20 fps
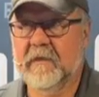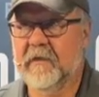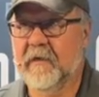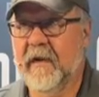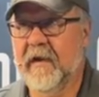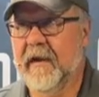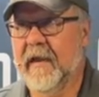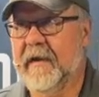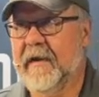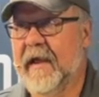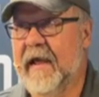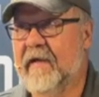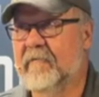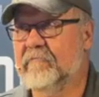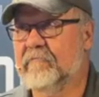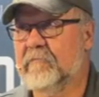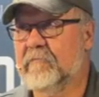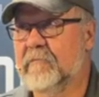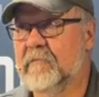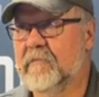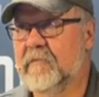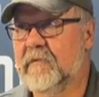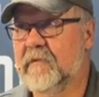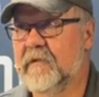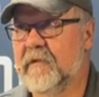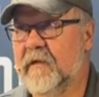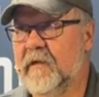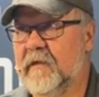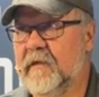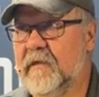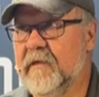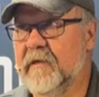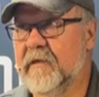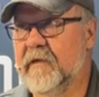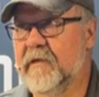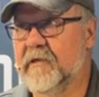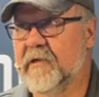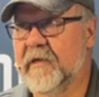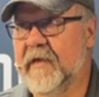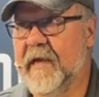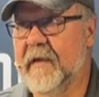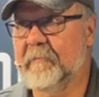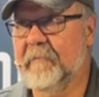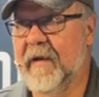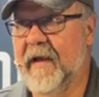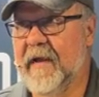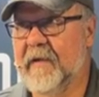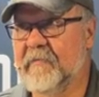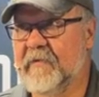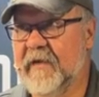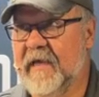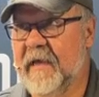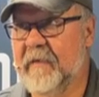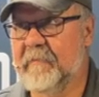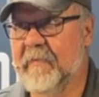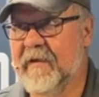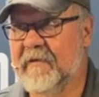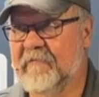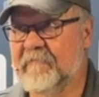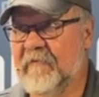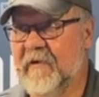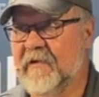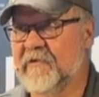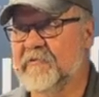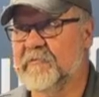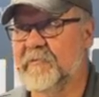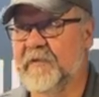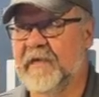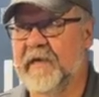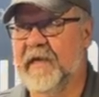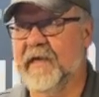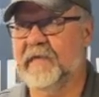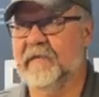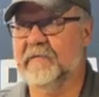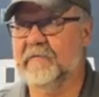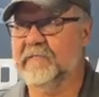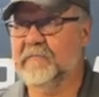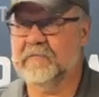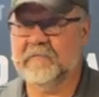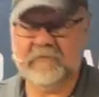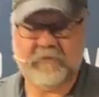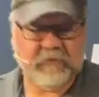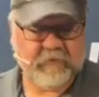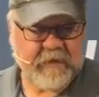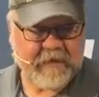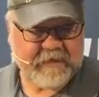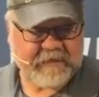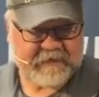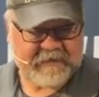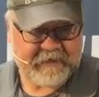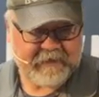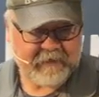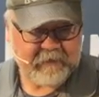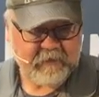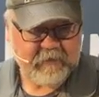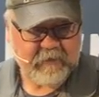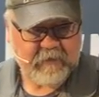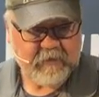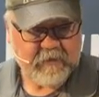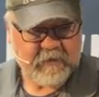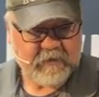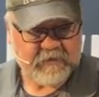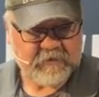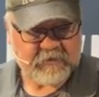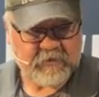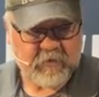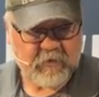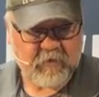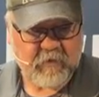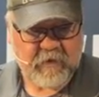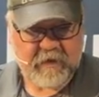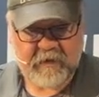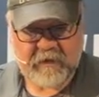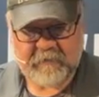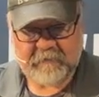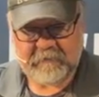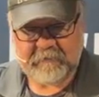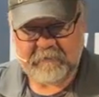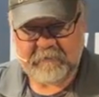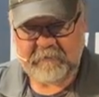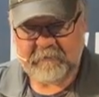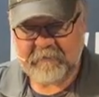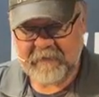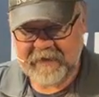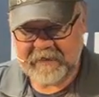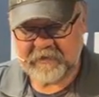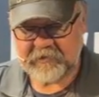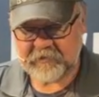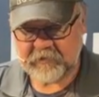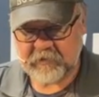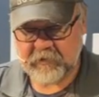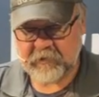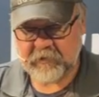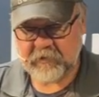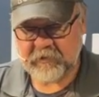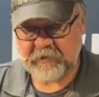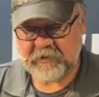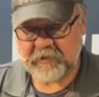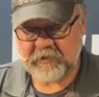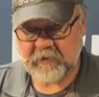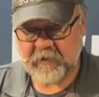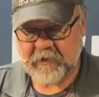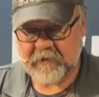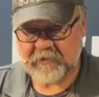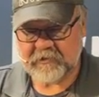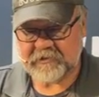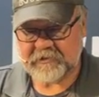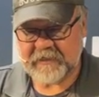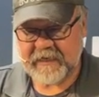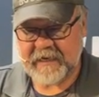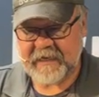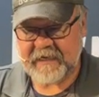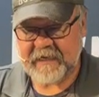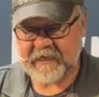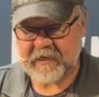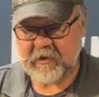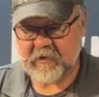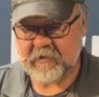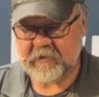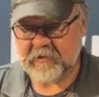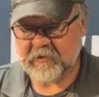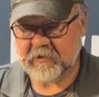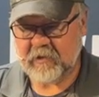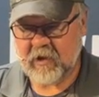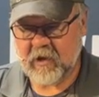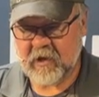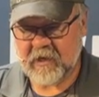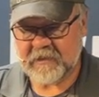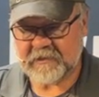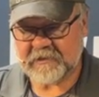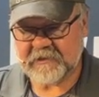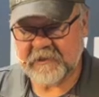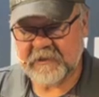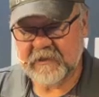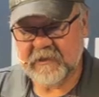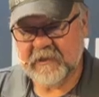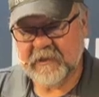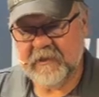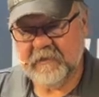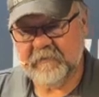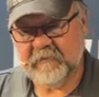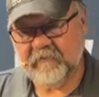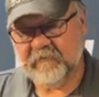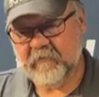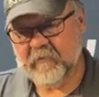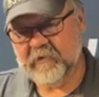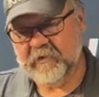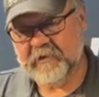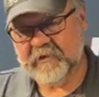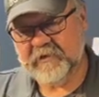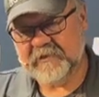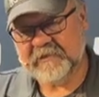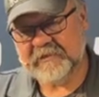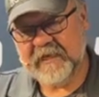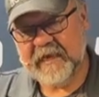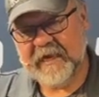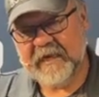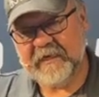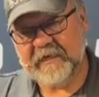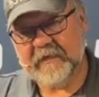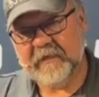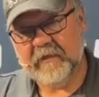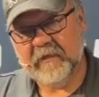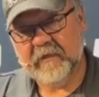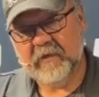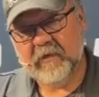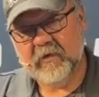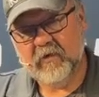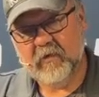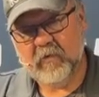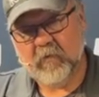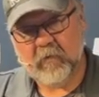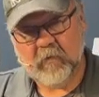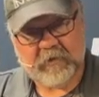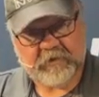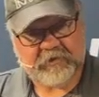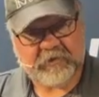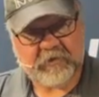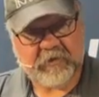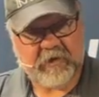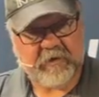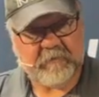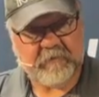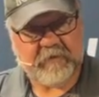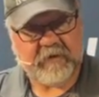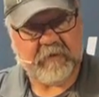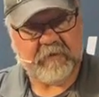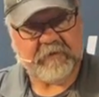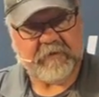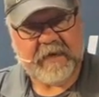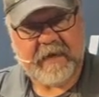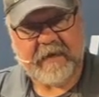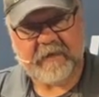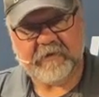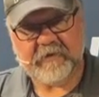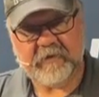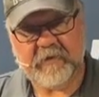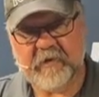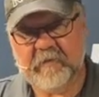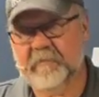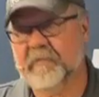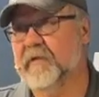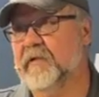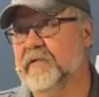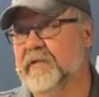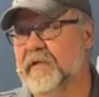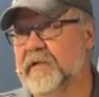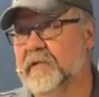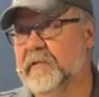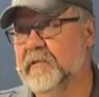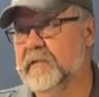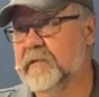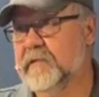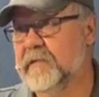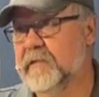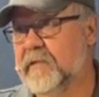You're not allowed to have them. You can't buy them. You can't manufacture them. You can't do anything. So make sure you understand and know your laws before you decide what you're going to build and how you're going to build it.